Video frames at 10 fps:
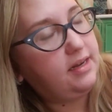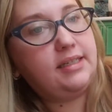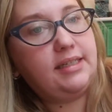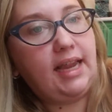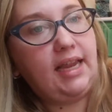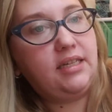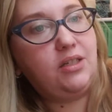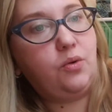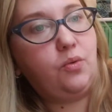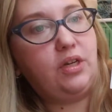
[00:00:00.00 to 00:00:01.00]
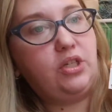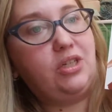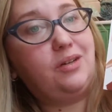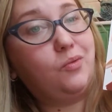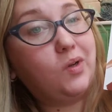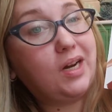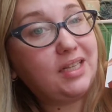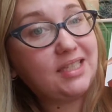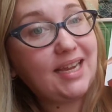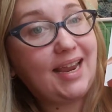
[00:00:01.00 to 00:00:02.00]
sand, which when
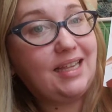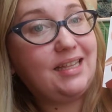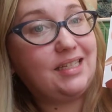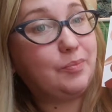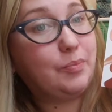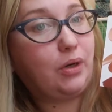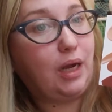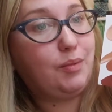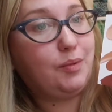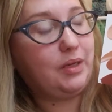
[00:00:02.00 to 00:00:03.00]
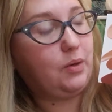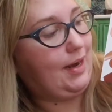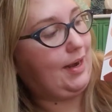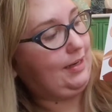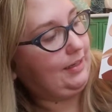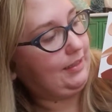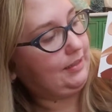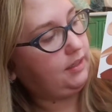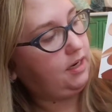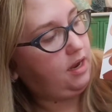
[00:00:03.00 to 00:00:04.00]
I tan, that's probably what I need,